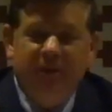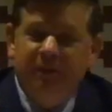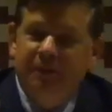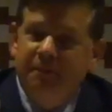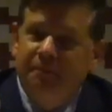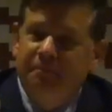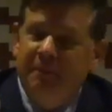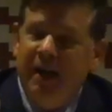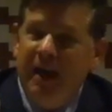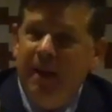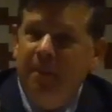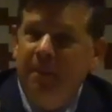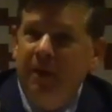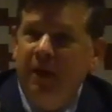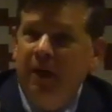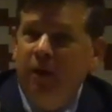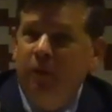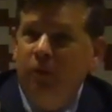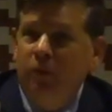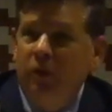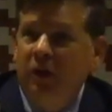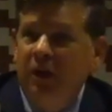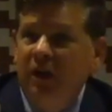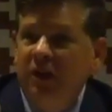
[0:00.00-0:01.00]
Maybe
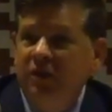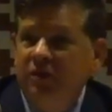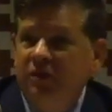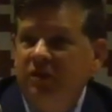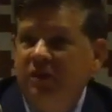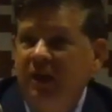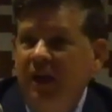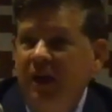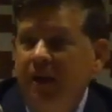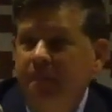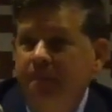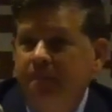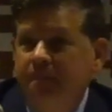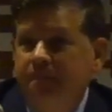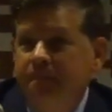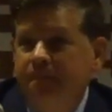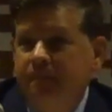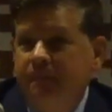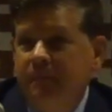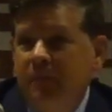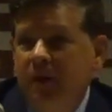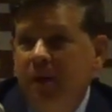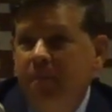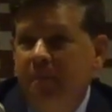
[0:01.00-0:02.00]
it was
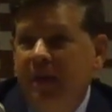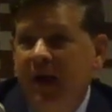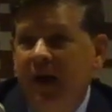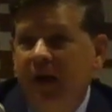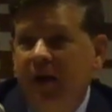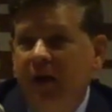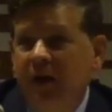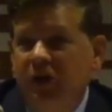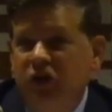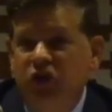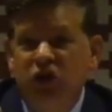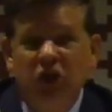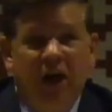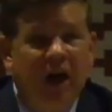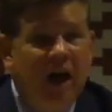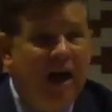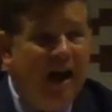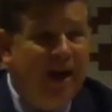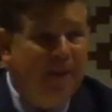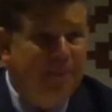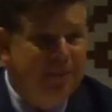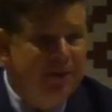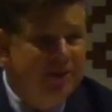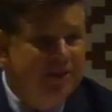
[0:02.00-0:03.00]
about a
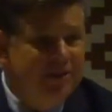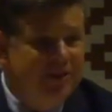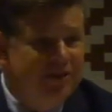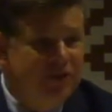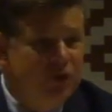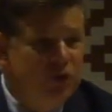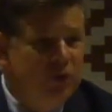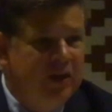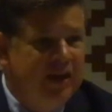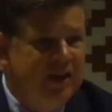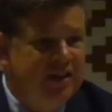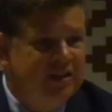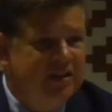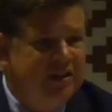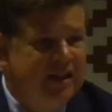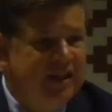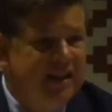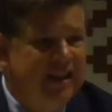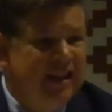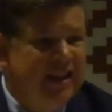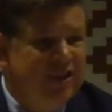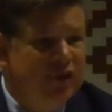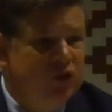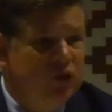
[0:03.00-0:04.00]
job. You had to say
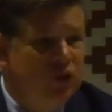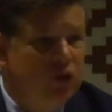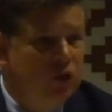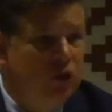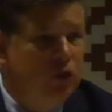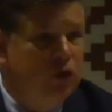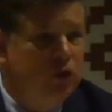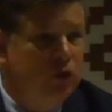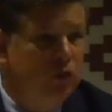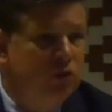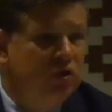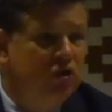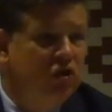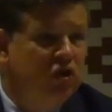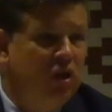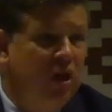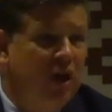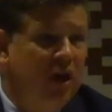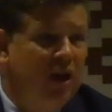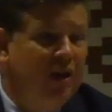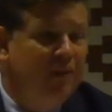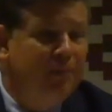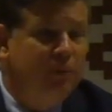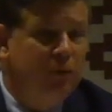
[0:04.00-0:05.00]
yes or no to a
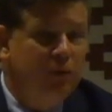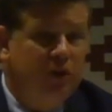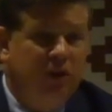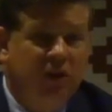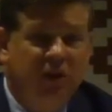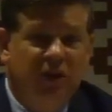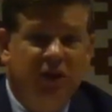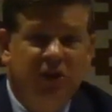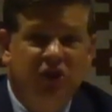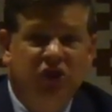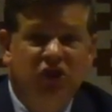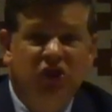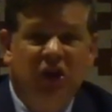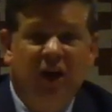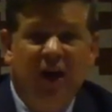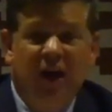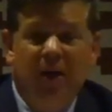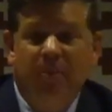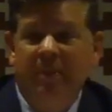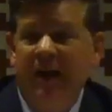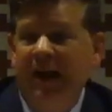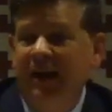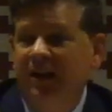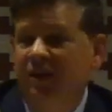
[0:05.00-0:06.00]
job, or a
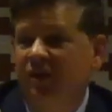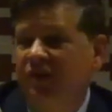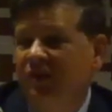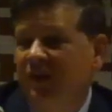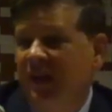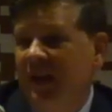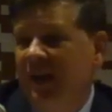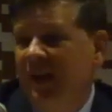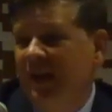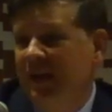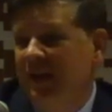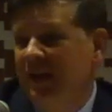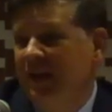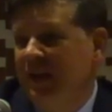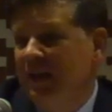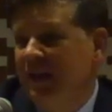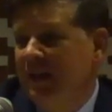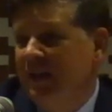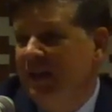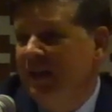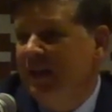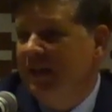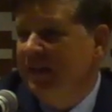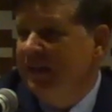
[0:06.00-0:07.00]
job had to say
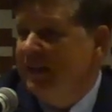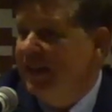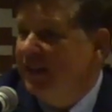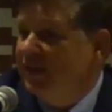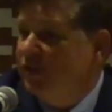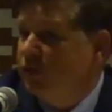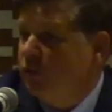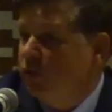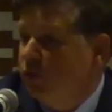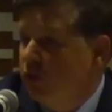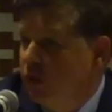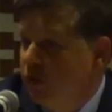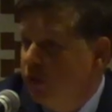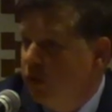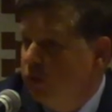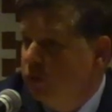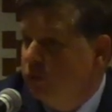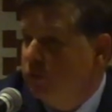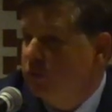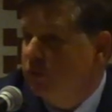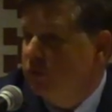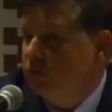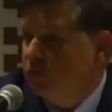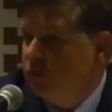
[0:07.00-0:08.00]
yes or
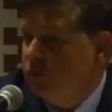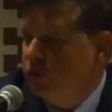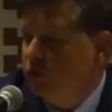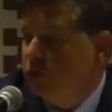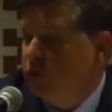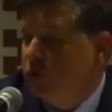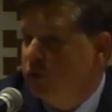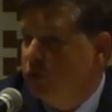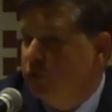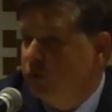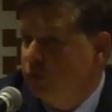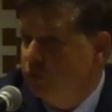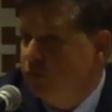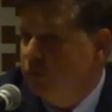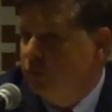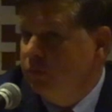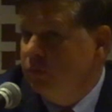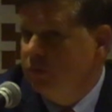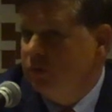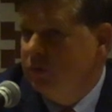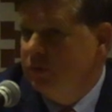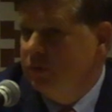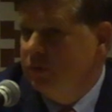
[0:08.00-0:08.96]
no to you.